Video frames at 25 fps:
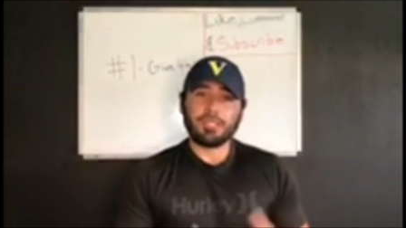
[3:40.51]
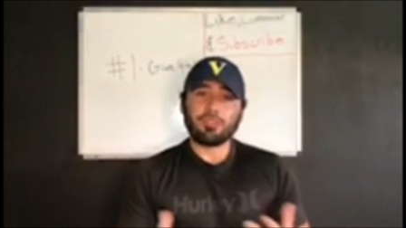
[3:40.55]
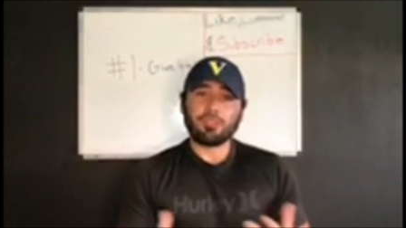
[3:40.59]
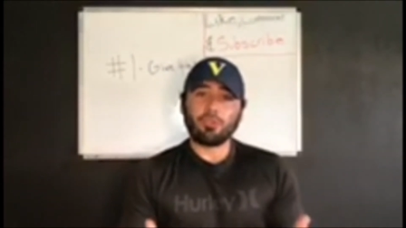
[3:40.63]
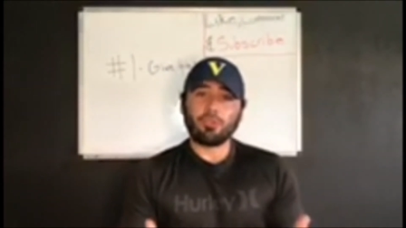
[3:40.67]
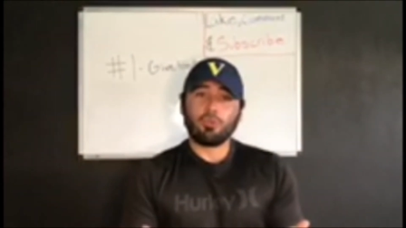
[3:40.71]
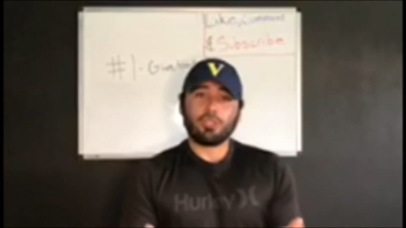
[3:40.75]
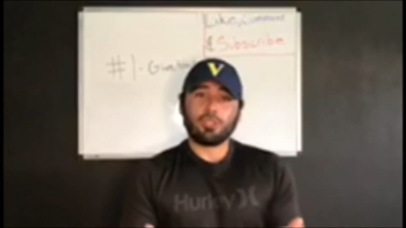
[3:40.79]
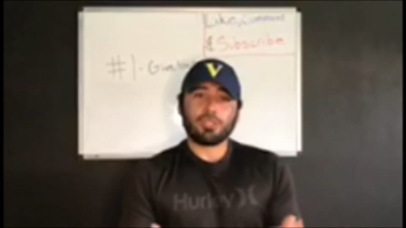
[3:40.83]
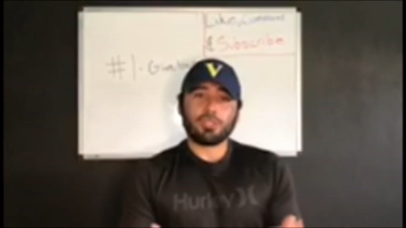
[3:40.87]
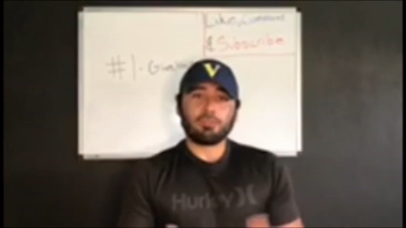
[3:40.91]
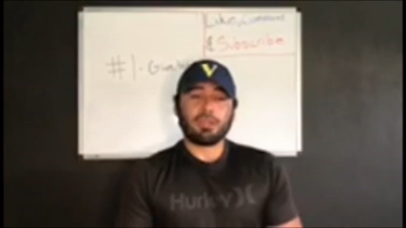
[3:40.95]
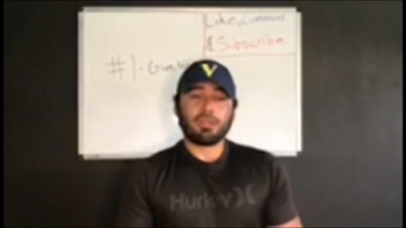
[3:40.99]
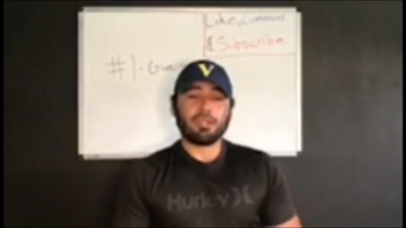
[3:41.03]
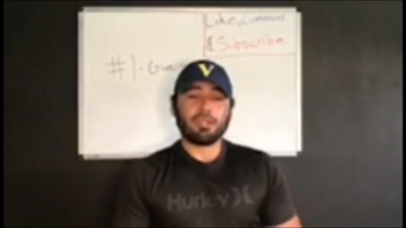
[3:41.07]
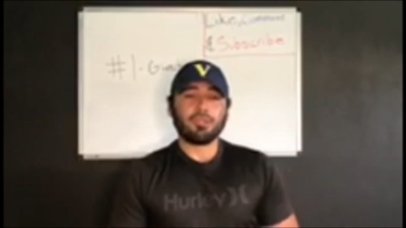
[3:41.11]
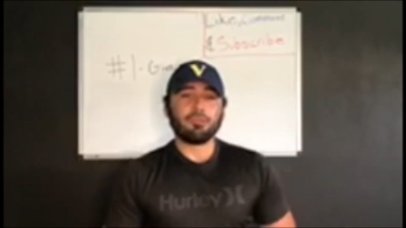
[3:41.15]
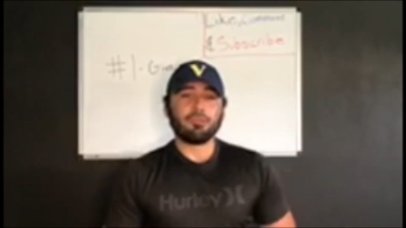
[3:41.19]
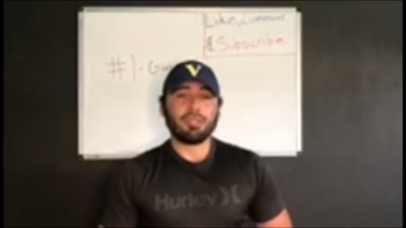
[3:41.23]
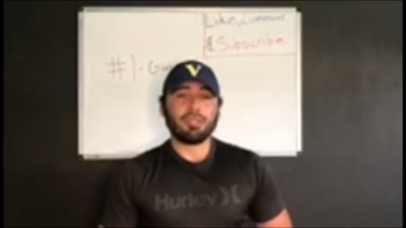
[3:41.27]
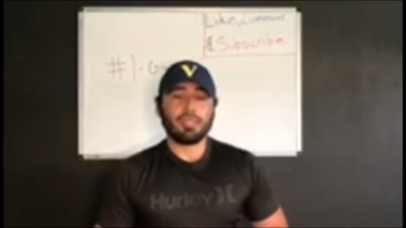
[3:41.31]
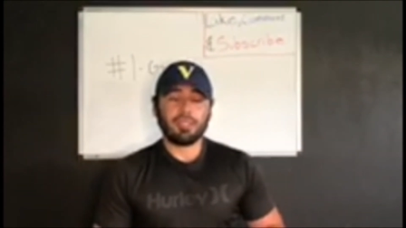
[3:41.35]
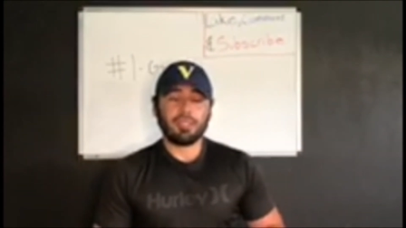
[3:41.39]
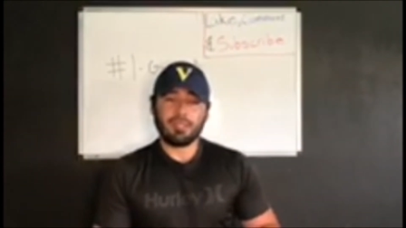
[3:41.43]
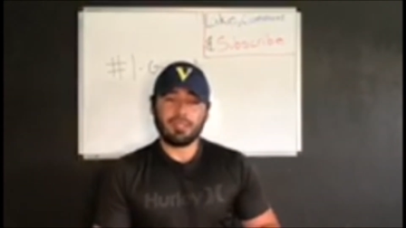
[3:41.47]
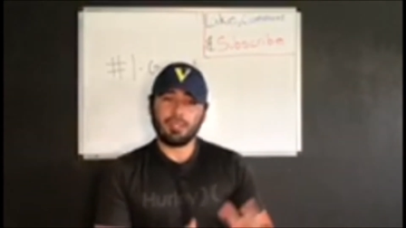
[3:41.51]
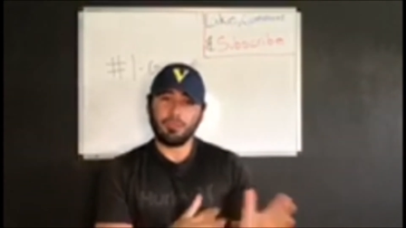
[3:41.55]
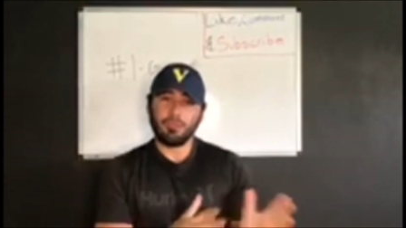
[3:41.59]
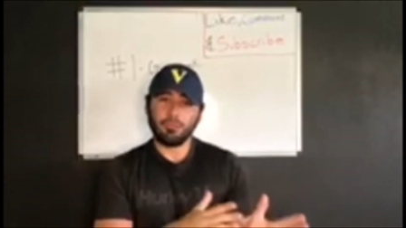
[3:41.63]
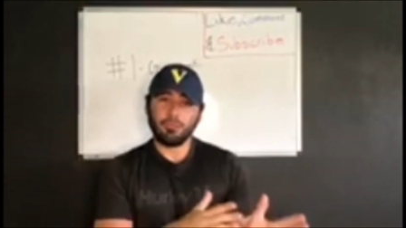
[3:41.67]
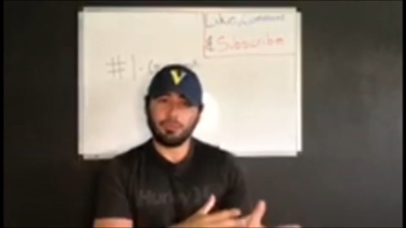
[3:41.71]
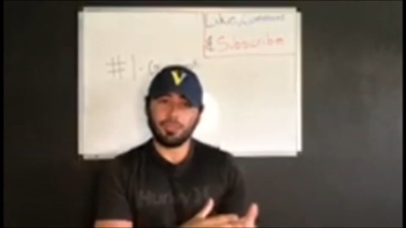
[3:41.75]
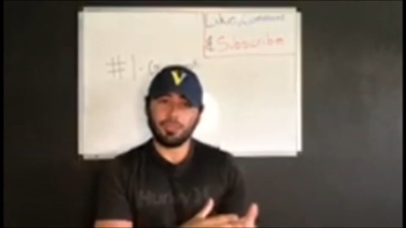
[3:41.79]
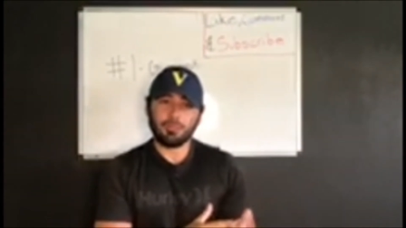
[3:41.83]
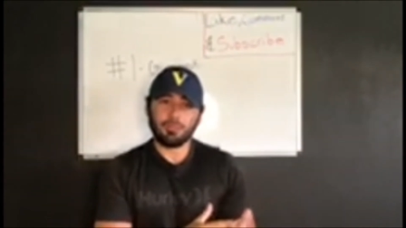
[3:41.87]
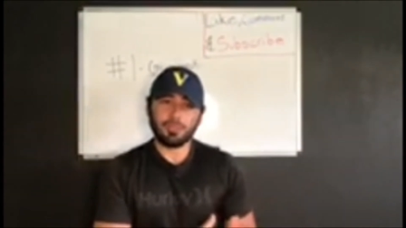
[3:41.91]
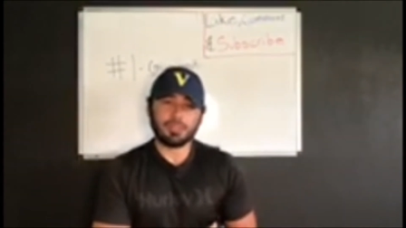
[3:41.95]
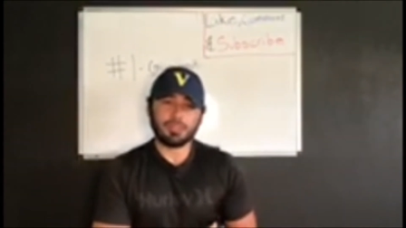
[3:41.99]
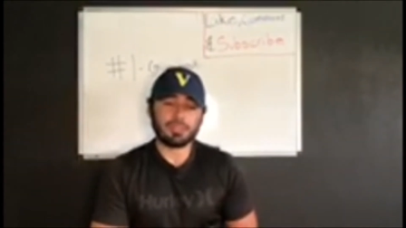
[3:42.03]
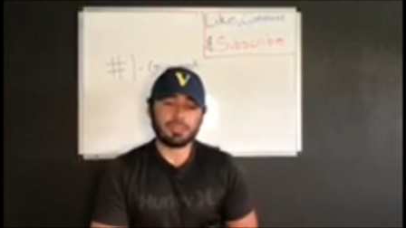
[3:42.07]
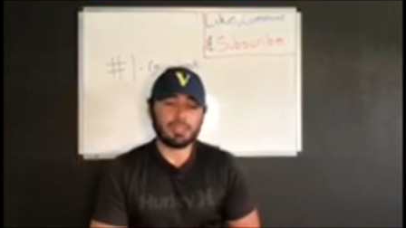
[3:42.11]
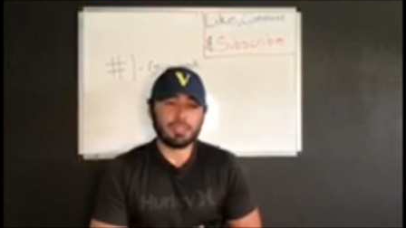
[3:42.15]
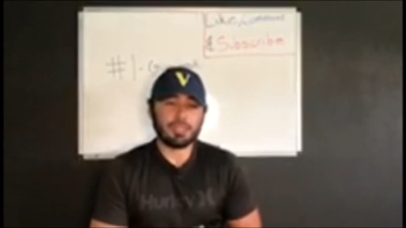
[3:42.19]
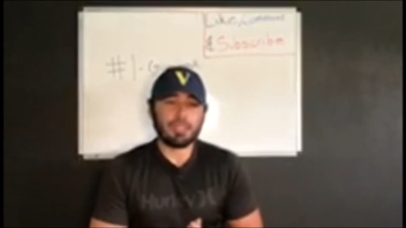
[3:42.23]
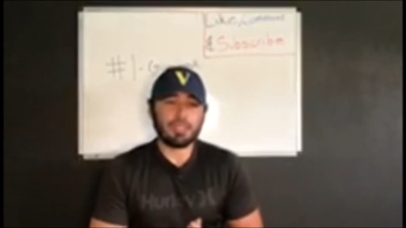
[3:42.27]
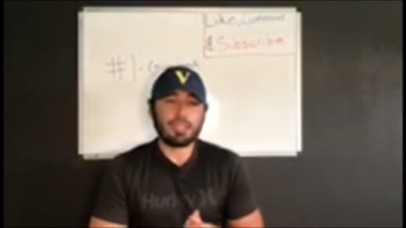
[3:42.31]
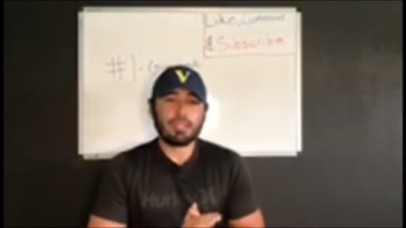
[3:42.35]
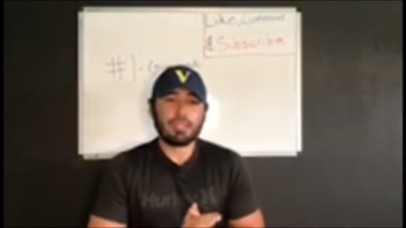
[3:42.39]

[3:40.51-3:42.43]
who inspired me previously,